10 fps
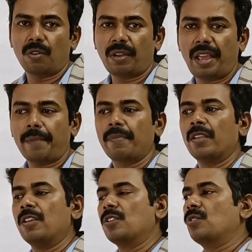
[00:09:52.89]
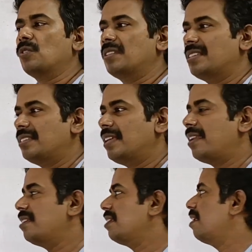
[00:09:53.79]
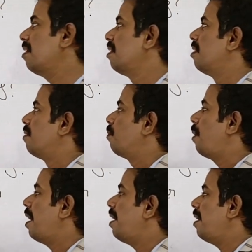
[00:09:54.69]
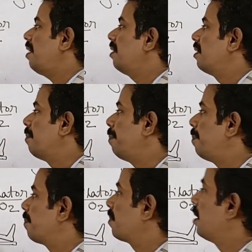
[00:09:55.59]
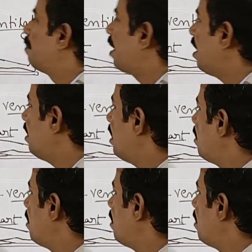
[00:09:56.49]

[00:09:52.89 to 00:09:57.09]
Okay, so this is the reason why the brain